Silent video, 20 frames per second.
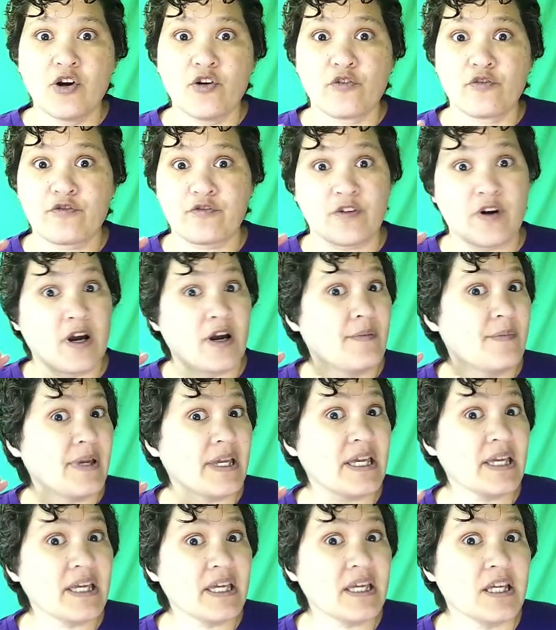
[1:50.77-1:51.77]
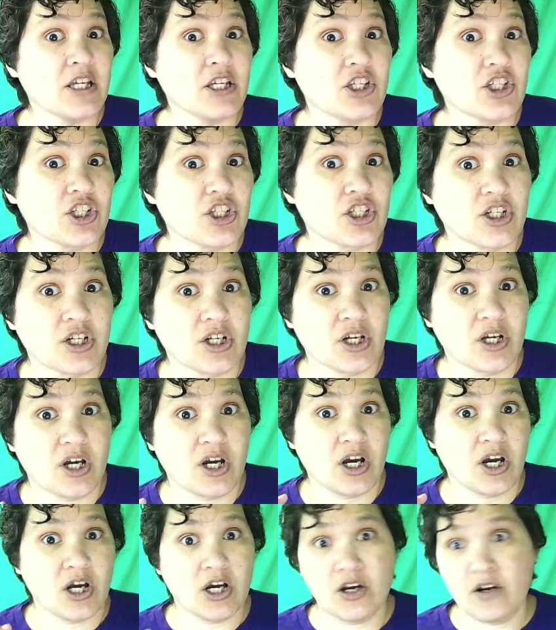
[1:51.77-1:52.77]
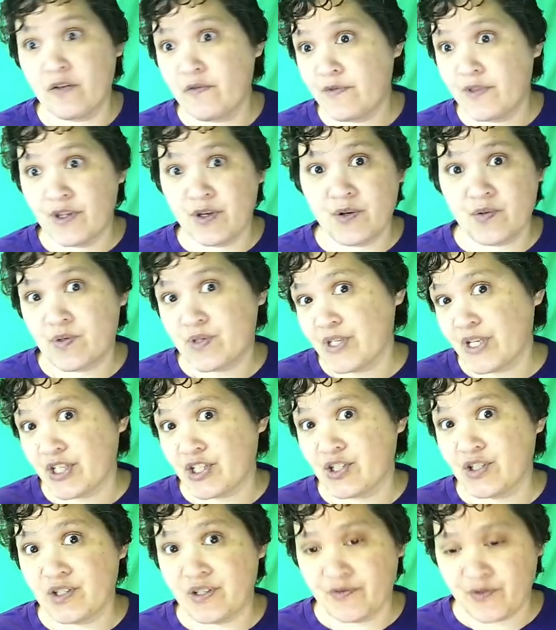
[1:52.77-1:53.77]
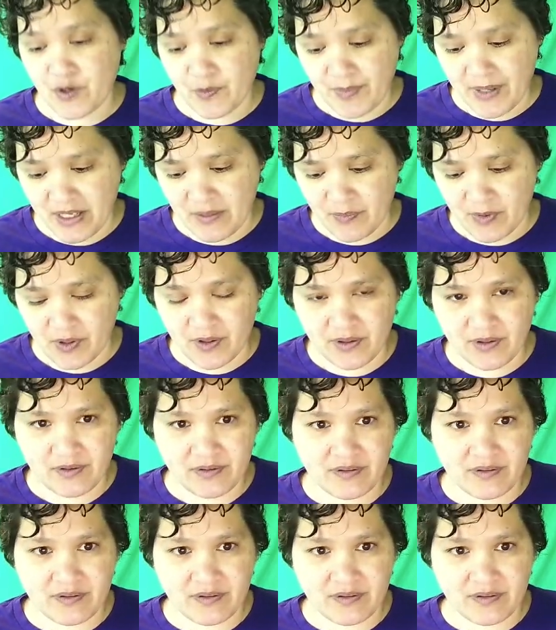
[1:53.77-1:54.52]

from each of those sections of your paper.